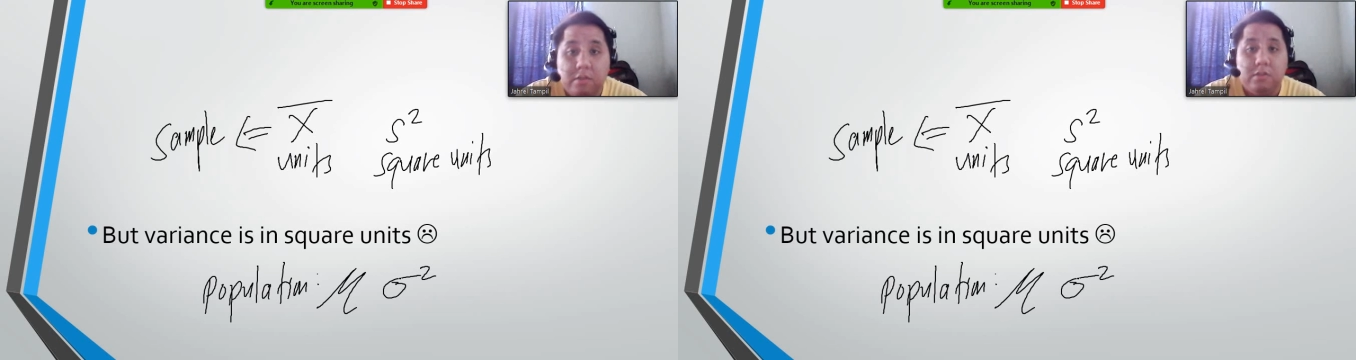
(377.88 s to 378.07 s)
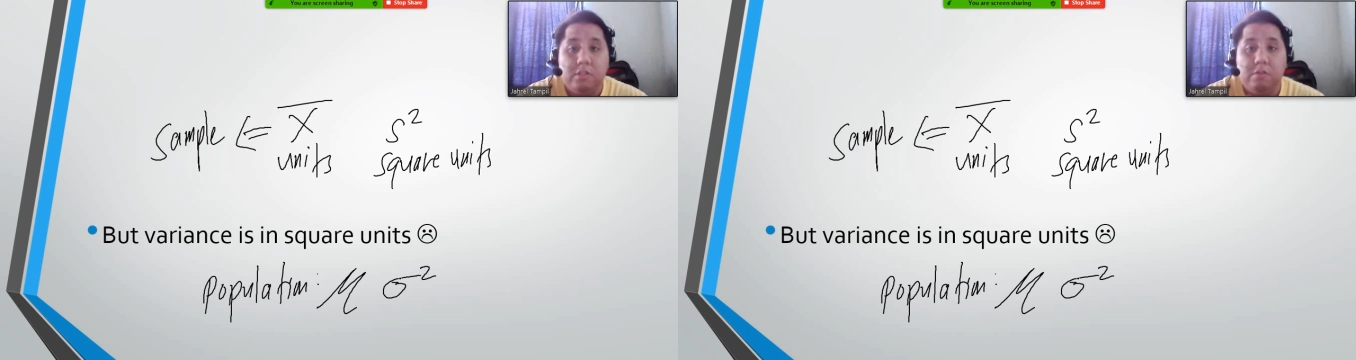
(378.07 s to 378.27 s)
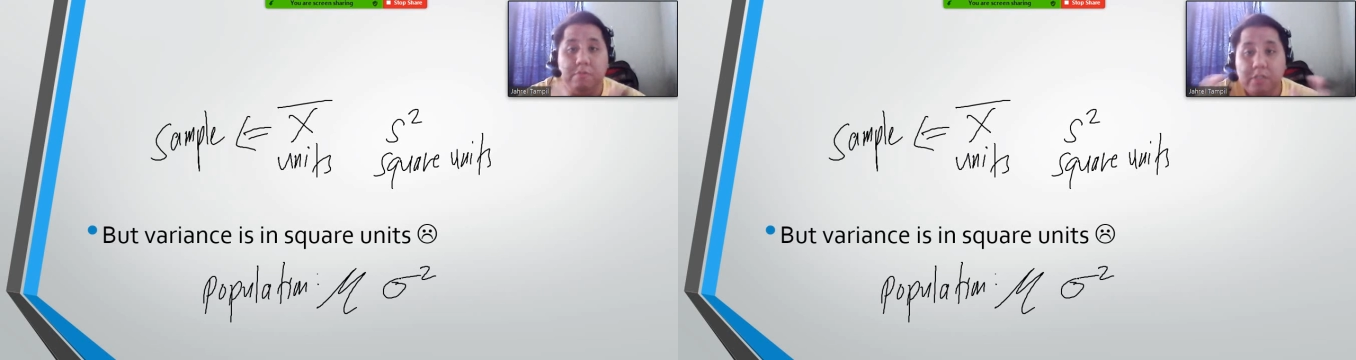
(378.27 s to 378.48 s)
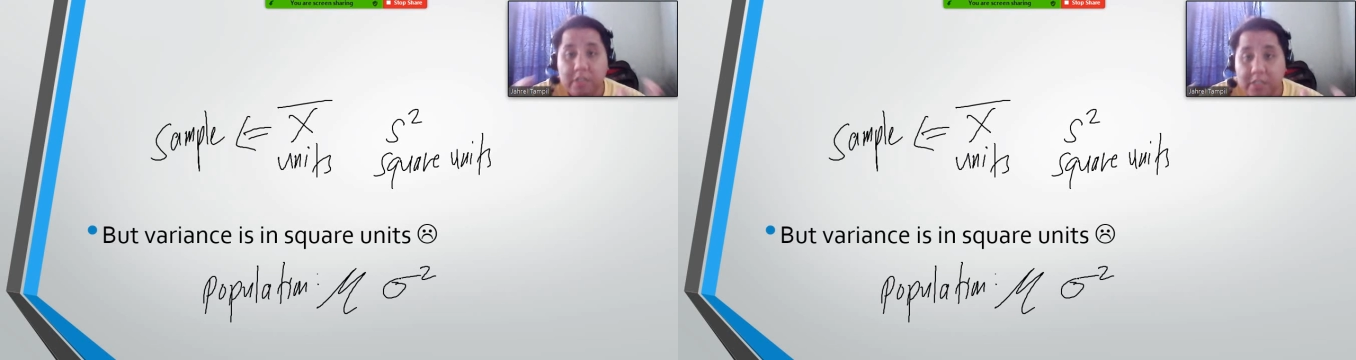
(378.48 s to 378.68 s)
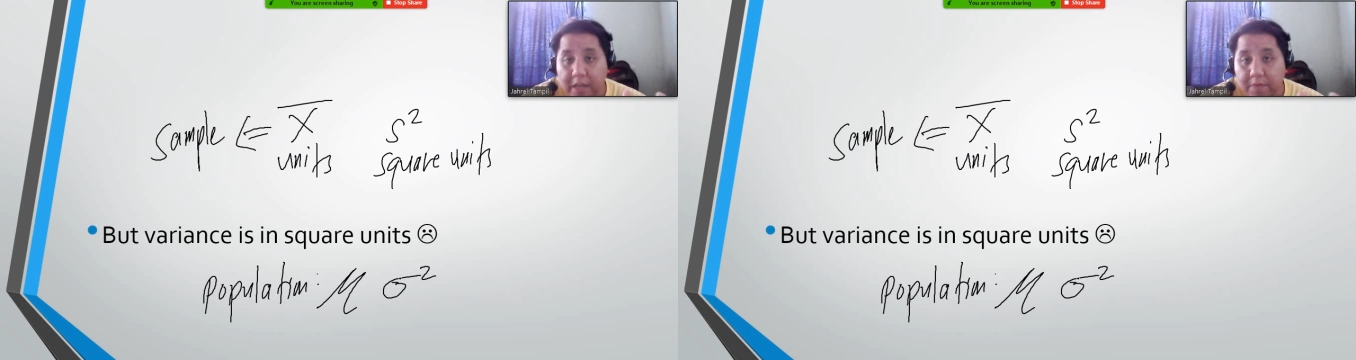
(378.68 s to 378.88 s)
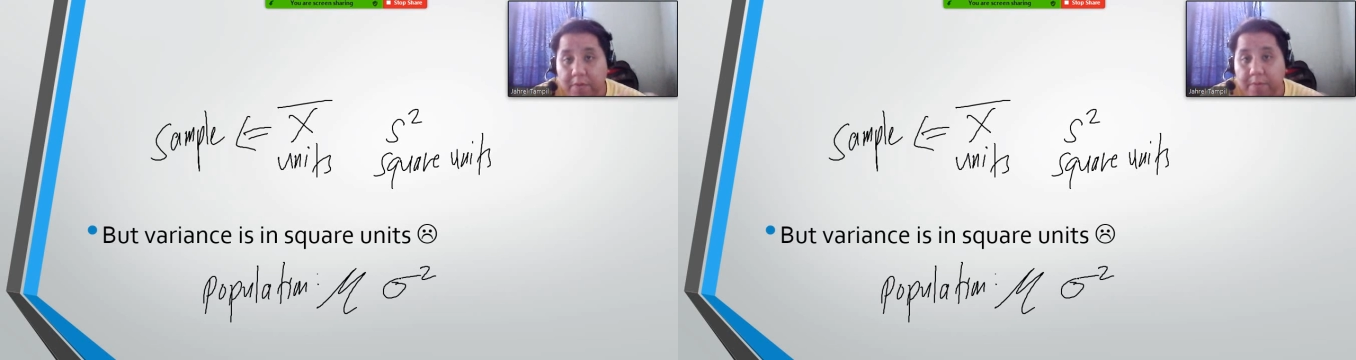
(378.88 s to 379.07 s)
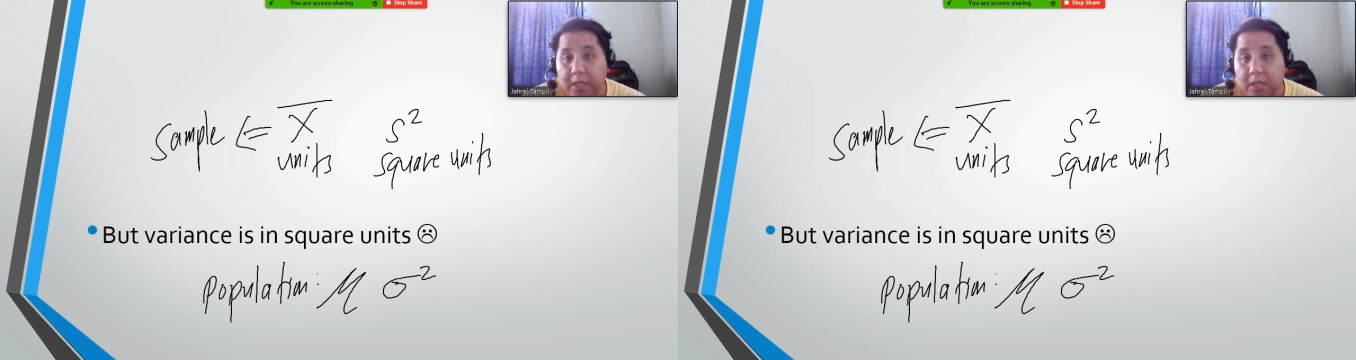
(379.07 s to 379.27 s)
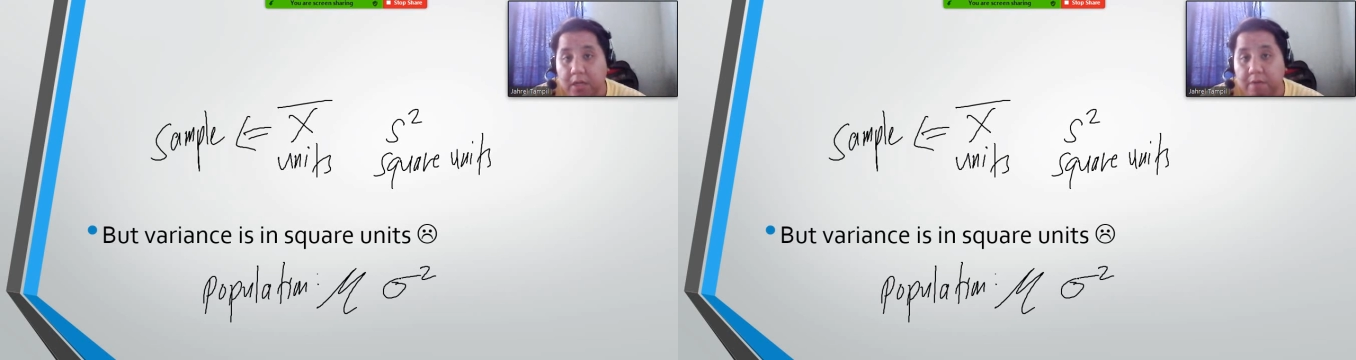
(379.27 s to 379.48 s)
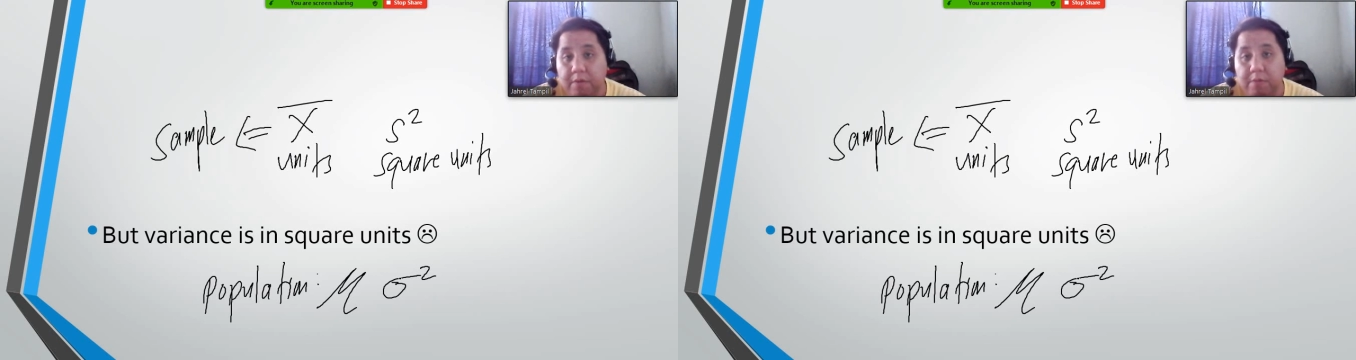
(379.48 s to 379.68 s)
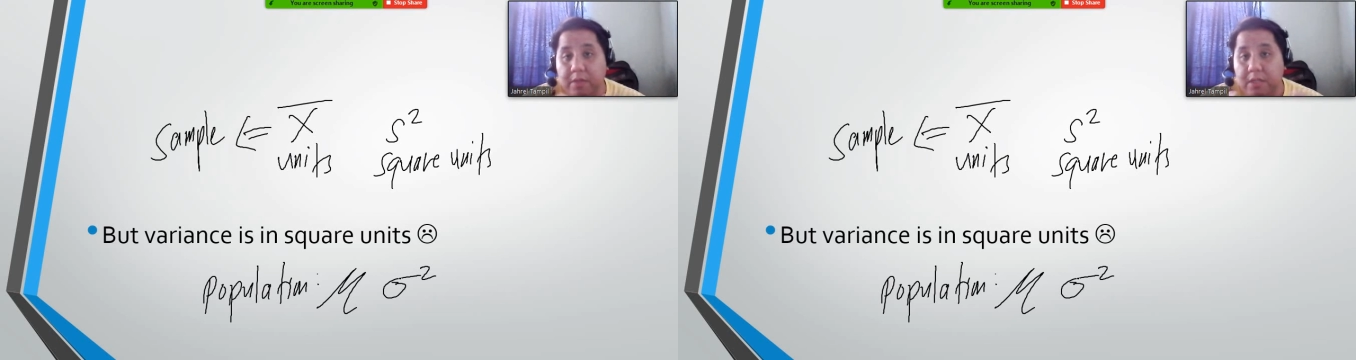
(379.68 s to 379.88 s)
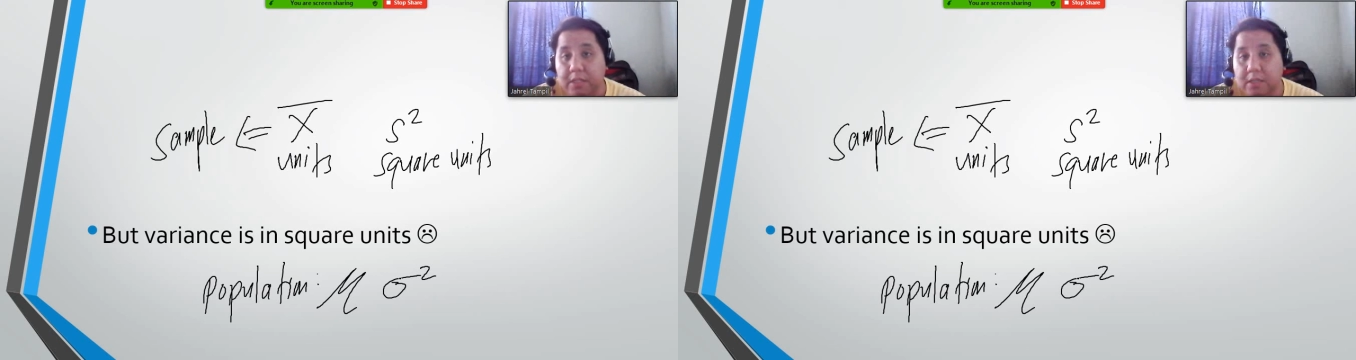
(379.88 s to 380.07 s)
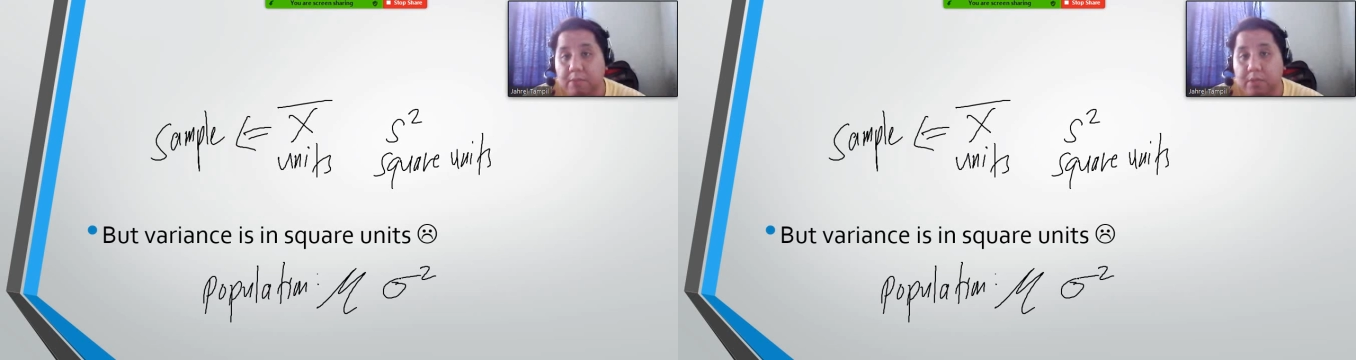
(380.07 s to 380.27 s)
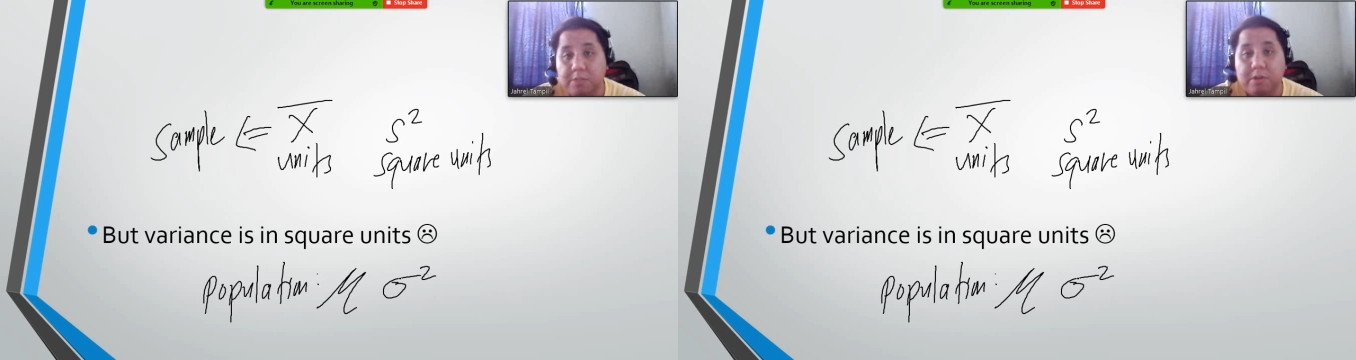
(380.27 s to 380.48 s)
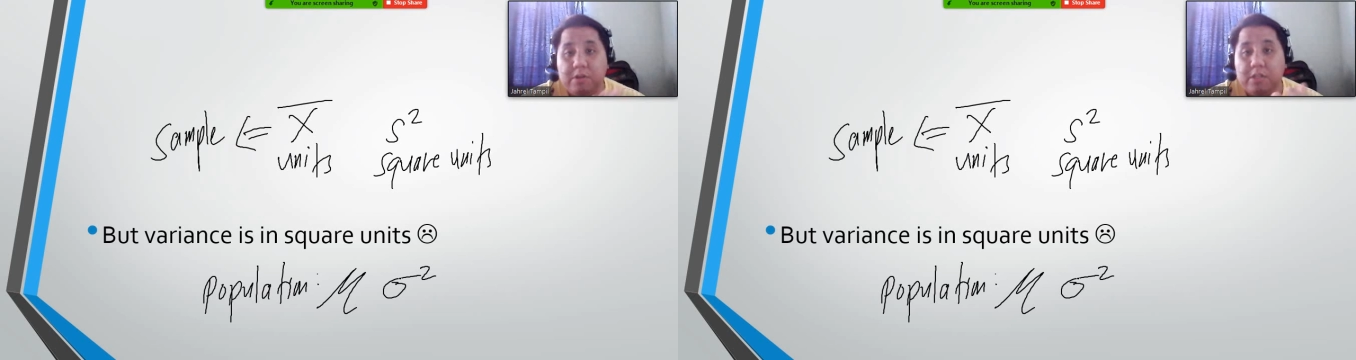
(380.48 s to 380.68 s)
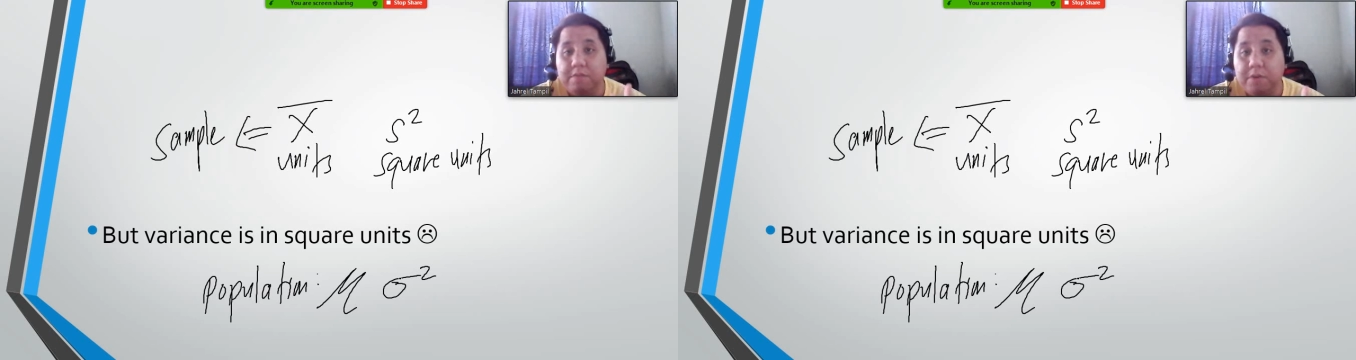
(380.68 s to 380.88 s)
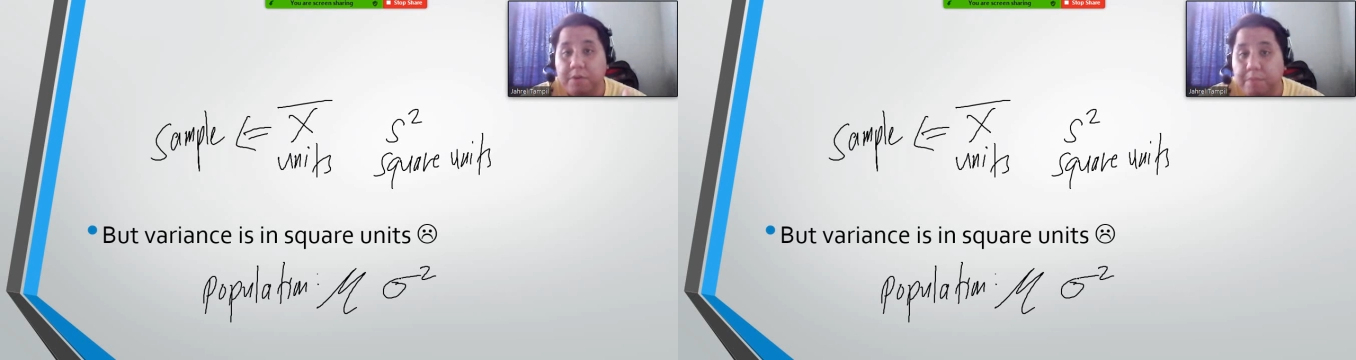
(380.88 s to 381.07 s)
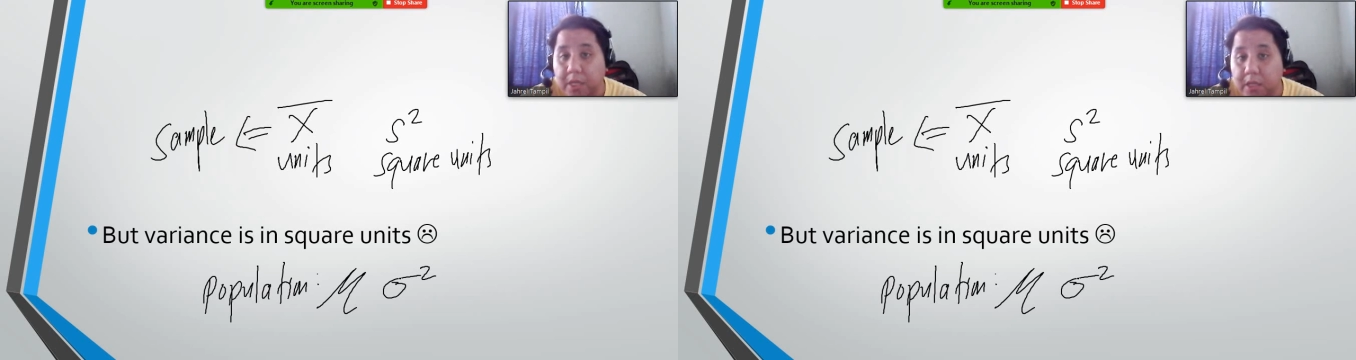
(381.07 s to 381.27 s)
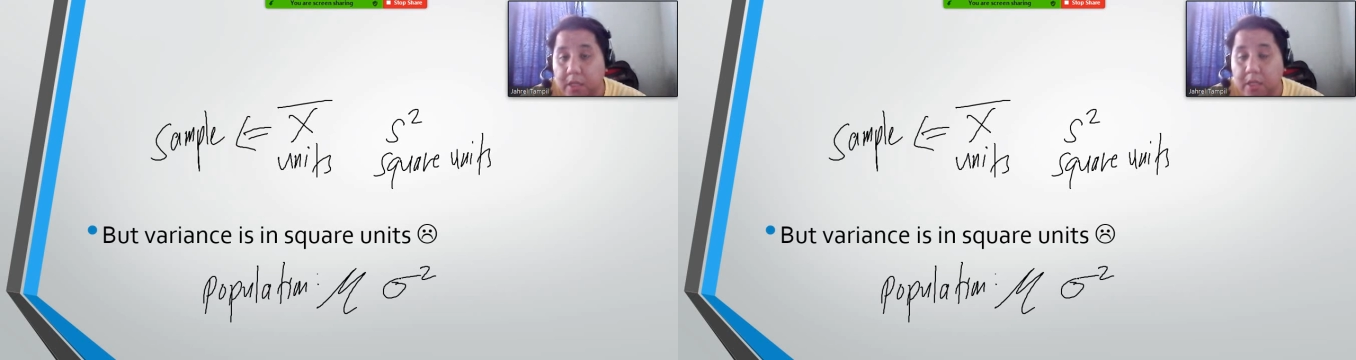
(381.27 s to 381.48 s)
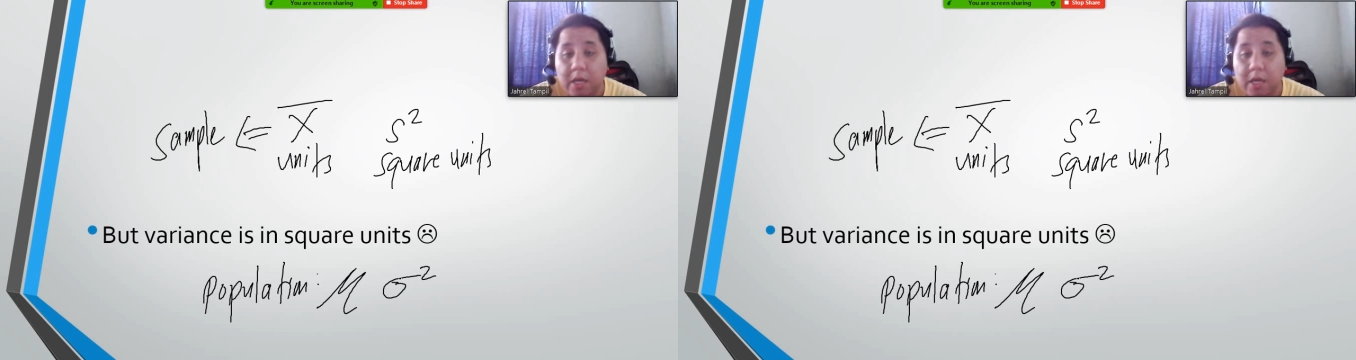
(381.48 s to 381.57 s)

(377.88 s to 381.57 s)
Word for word: So we just have to be careful with the symbols because for mean